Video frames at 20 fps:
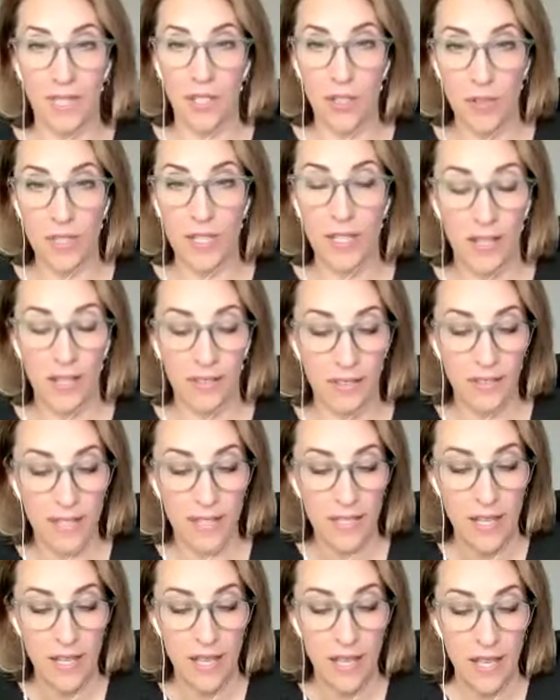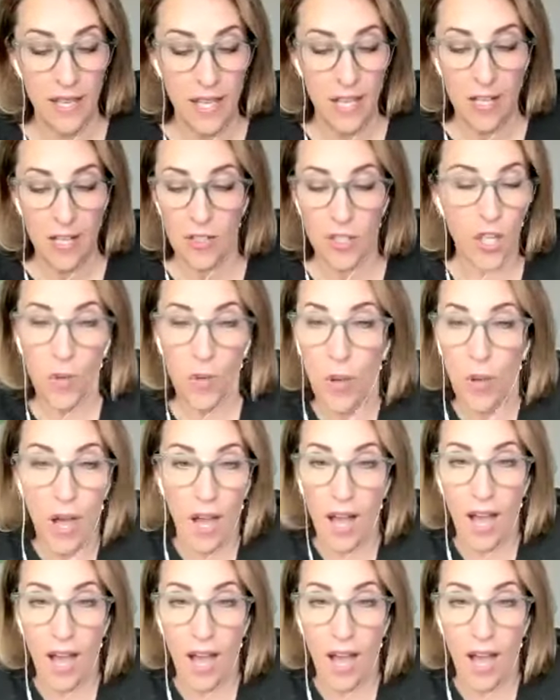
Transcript: two sons. So